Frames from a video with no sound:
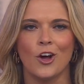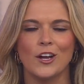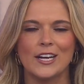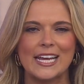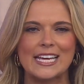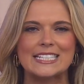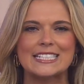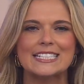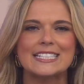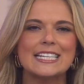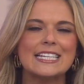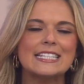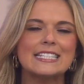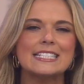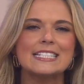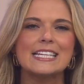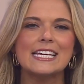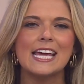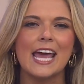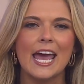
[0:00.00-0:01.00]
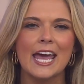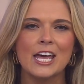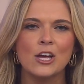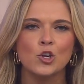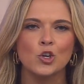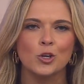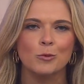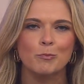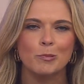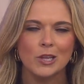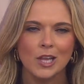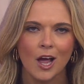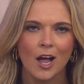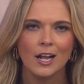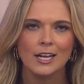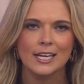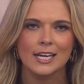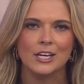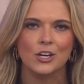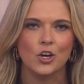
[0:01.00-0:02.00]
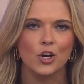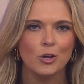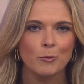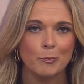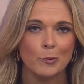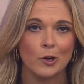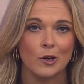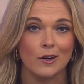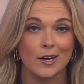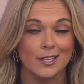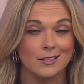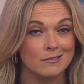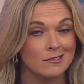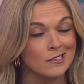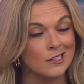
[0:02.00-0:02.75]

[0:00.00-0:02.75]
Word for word: on a 60 acre plot in Hooper, and